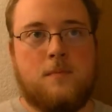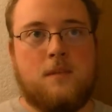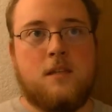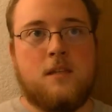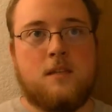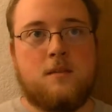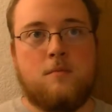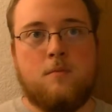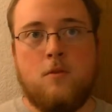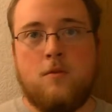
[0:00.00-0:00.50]

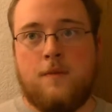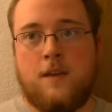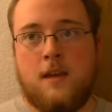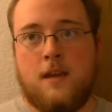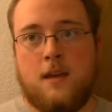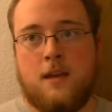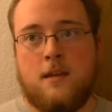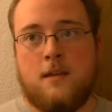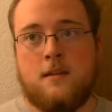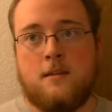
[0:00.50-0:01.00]
This
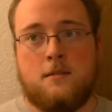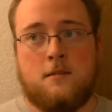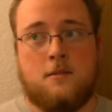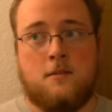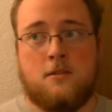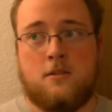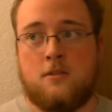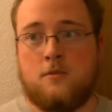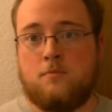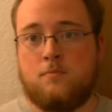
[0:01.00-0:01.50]
movie
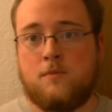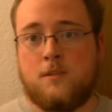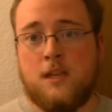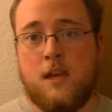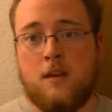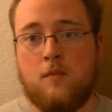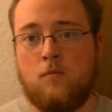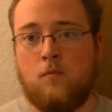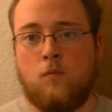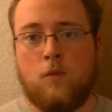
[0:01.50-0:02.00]
is
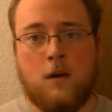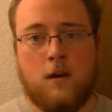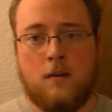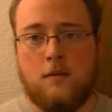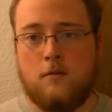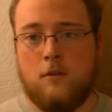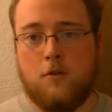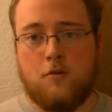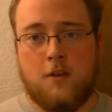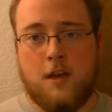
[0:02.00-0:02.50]
set in
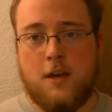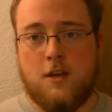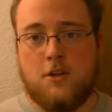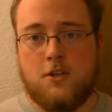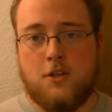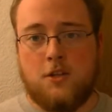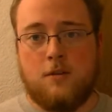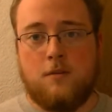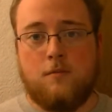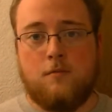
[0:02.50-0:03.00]
one
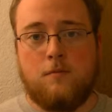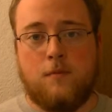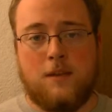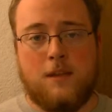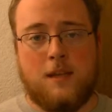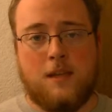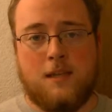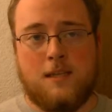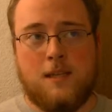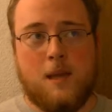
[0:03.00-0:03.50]
location,
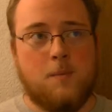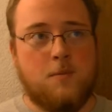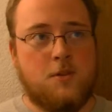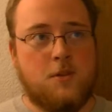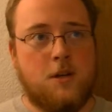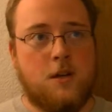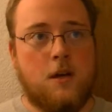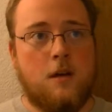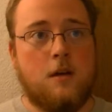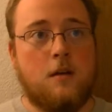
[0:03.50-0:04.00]
with the
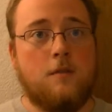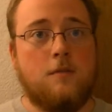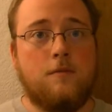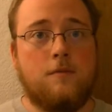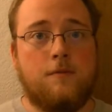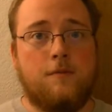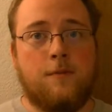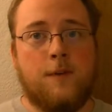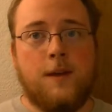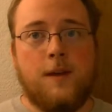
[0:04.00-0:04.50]
exception
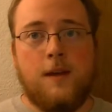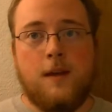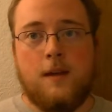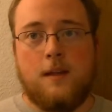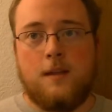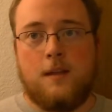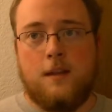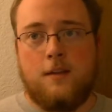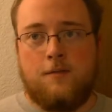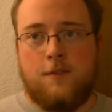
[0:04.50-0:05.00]
of
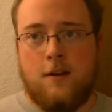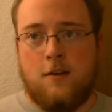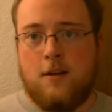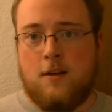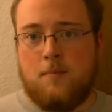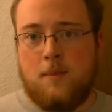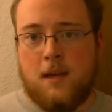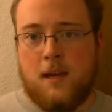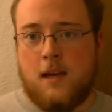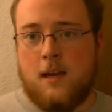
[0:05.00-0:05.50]
the
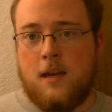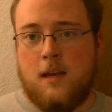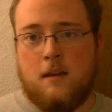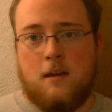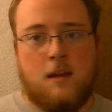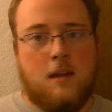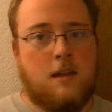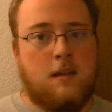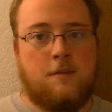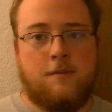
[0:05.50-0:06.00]
very
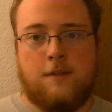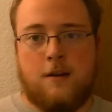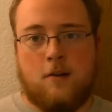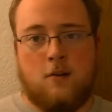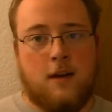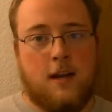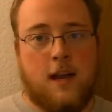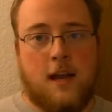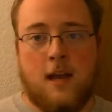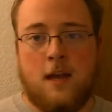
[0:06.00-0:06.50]
beginning and the
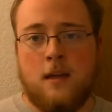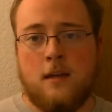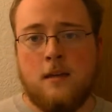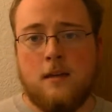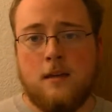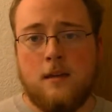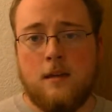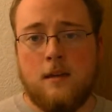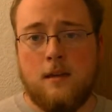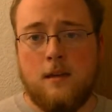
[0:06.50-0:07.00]
very
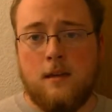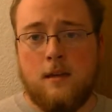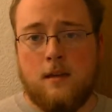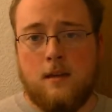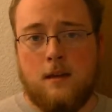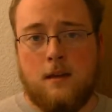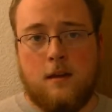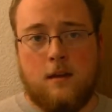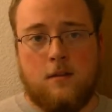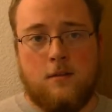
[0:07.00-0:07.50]
end.
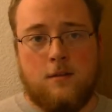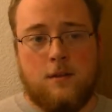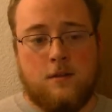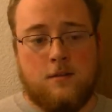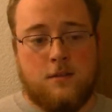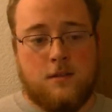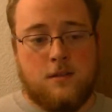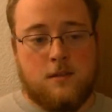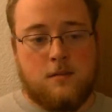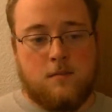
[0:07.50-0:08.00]
You know,
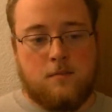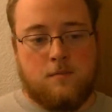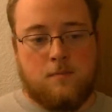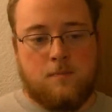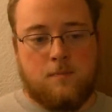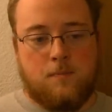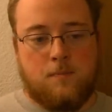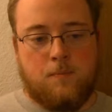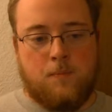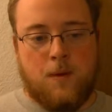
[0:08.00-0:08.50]
there's
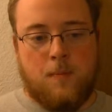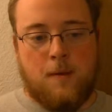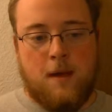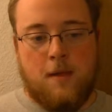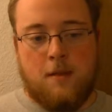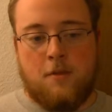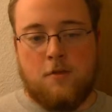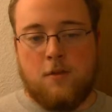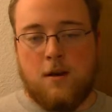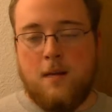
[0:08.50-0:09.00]

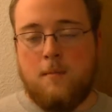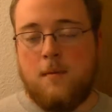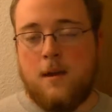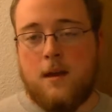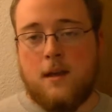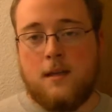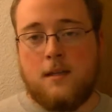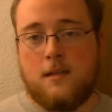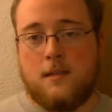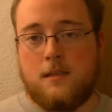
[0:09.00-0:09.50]
about 3
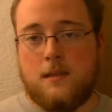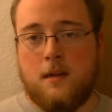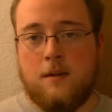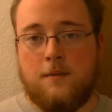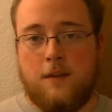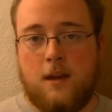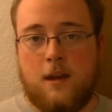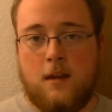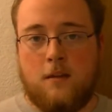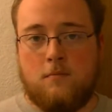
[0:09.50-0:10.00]
minutes
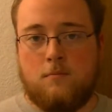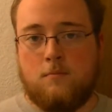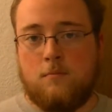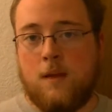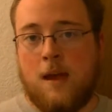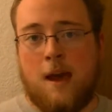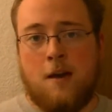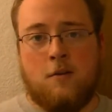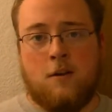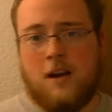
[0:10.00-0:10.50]
of a
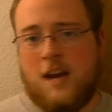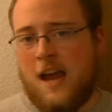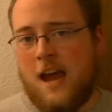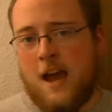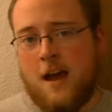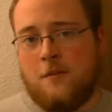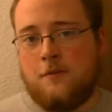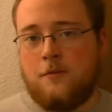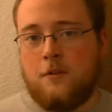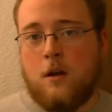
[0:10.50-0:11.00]
hour and a
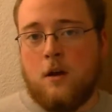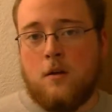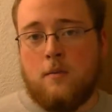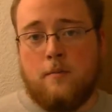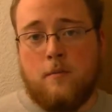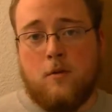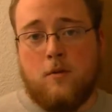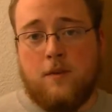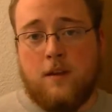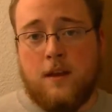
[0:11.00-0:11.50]
half
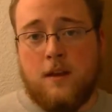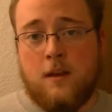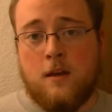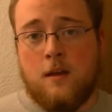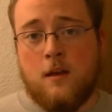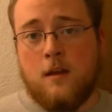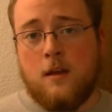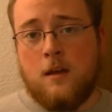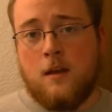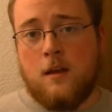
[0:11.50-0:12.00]
long movie,